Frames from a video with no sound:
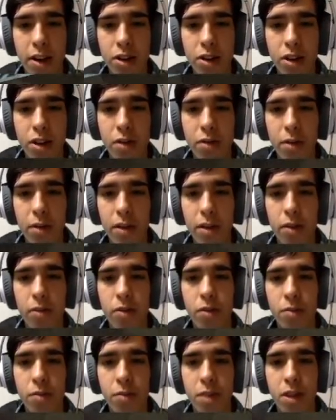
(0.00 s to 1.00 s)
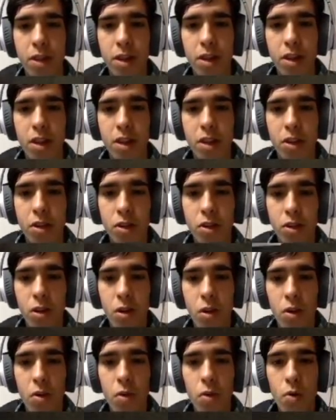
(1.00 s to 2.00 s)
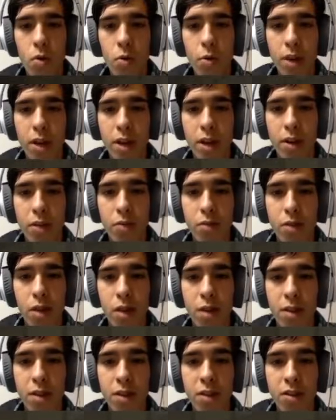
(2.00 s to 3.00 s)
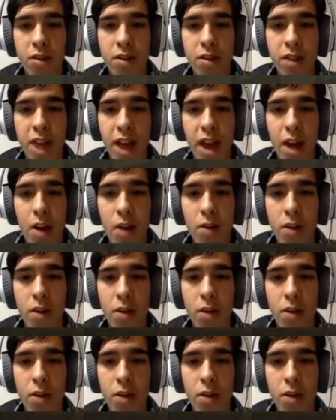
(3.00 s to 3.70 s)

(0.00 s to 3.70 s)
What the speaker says: generators. So we can draw this down,